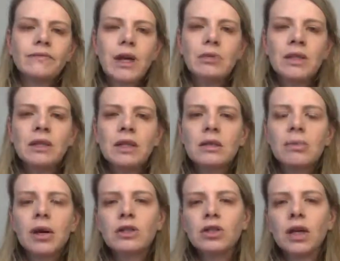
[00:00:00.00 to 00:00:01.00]
I wouldn't say
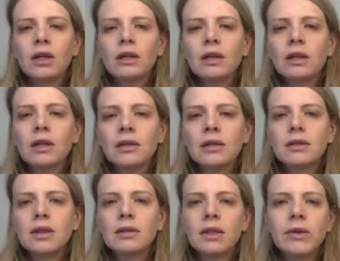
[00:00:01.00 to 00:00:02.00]
depression
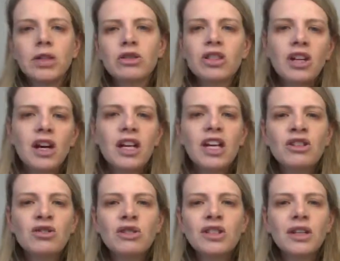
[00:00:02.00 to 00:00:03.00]
necessarily, but you're just not
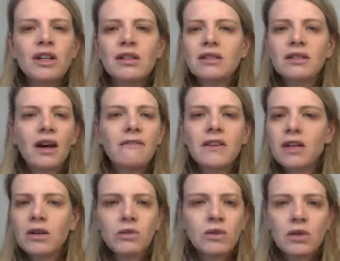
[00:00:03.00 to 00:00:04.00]
interested in stuff that
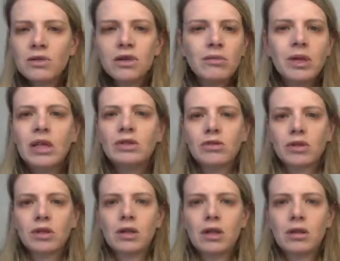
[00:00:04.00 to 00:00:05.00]
you used to be
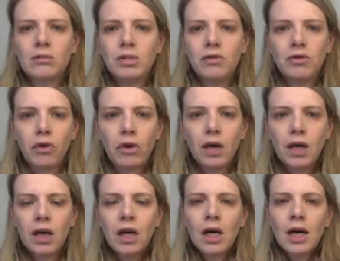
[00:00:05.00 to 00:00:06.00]
interested in
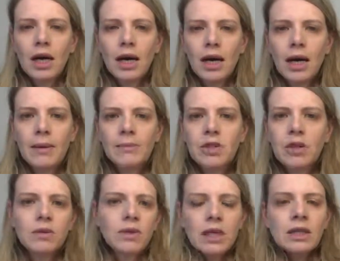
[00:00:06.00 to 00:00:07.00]
before.
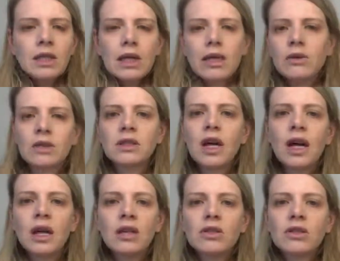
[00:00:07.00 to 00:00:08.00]
So things that get you
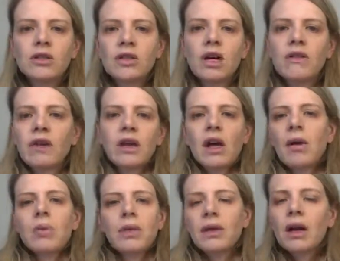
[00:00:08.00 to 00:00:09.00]
excited, you're just kind of like
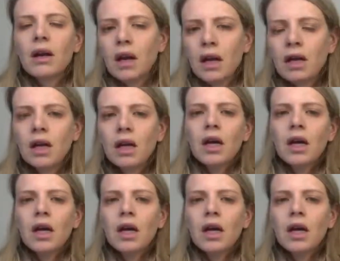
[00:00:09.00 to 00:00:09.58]
apathetic.